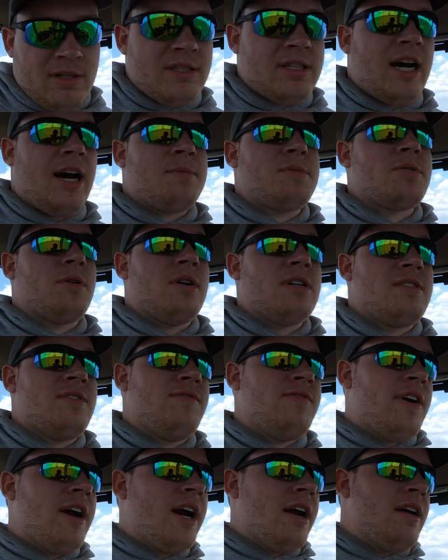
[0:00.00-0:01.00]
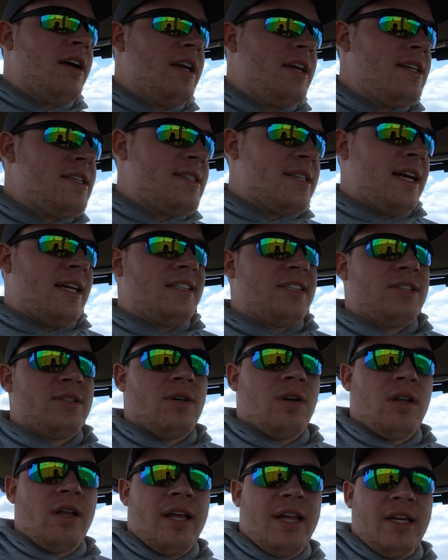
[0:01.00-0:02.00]
Topsoil is very
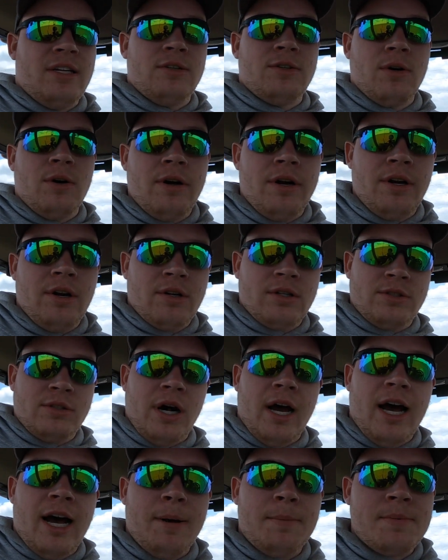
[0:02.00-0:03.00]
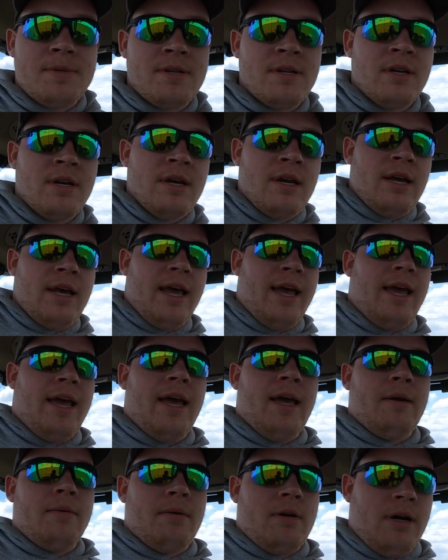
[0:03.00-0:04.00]
essential in growing your crops
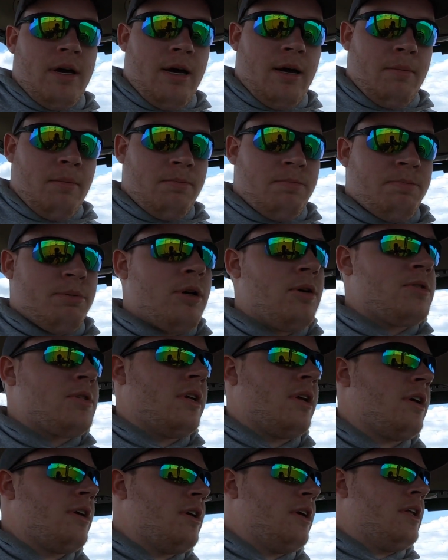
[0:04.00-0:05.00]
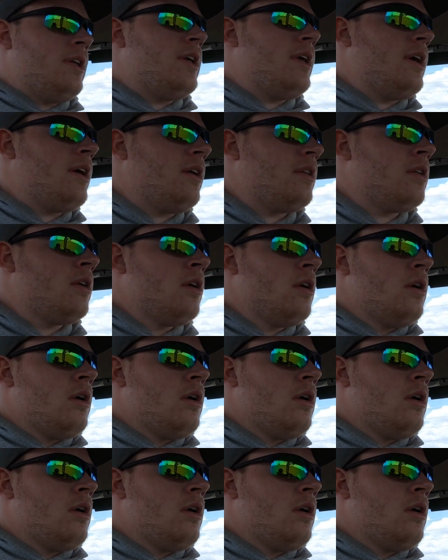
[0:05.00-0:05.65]
and producing a good yield.